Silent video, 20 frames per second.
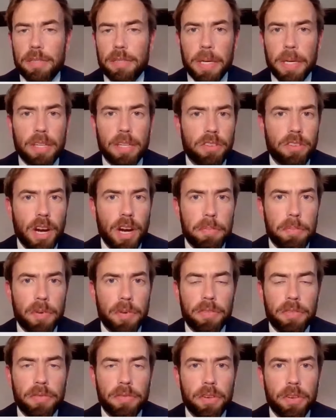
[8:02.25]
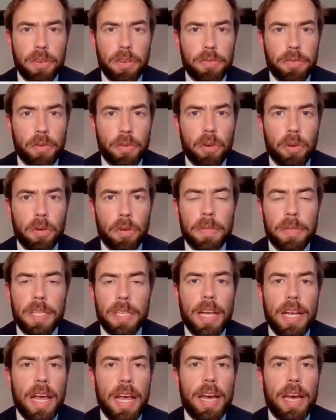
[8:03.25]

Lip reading: as being ripe for reform,